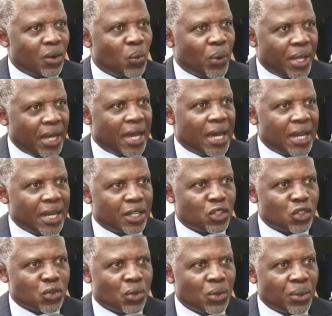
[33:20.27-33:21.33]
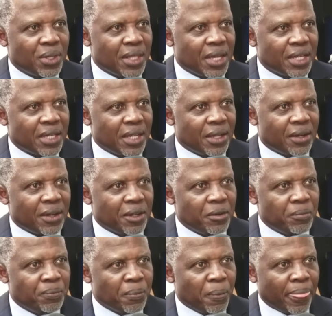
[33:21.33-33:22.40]
We aren't strong in that
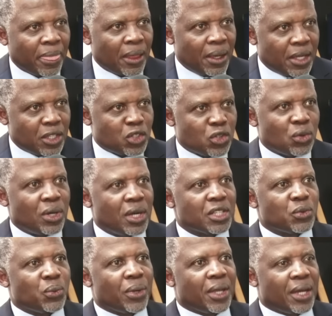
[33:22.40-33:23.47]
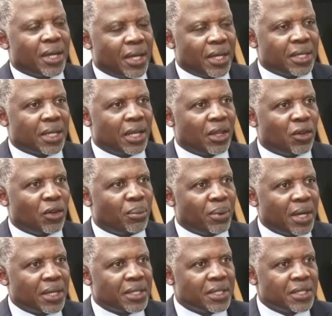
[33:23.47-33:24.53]
area, as strong as we are in clinical
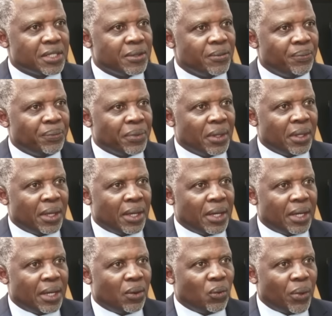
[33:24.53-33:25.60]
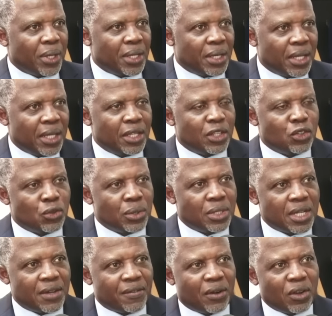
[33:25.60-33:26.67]
practice. We need to
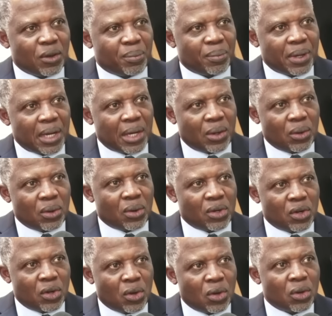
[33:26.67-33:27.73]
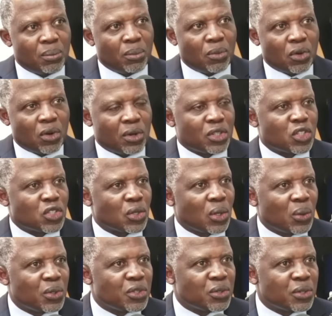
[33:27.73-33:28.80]
develop our own homegrown
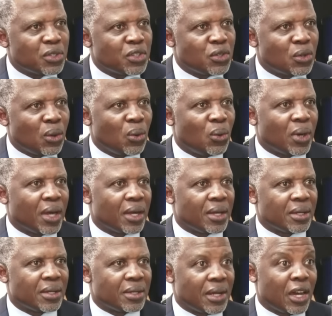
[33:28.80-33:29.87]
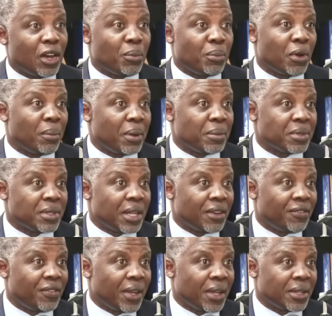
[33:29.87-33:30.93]
solutions to look at our problems that
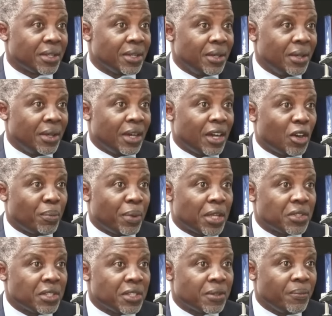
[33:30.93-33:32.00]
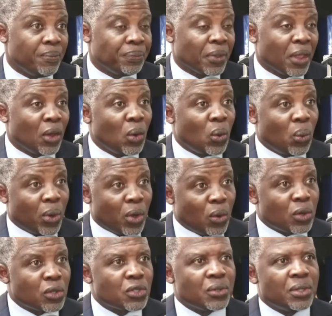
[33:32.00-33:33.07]
affect our patients. We
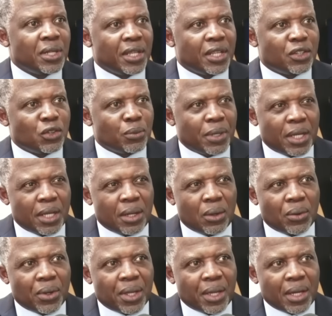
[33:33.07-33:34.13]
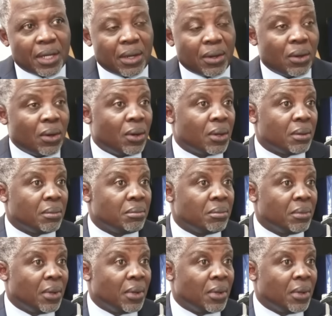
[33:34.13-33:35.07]
also need to begin looking at our own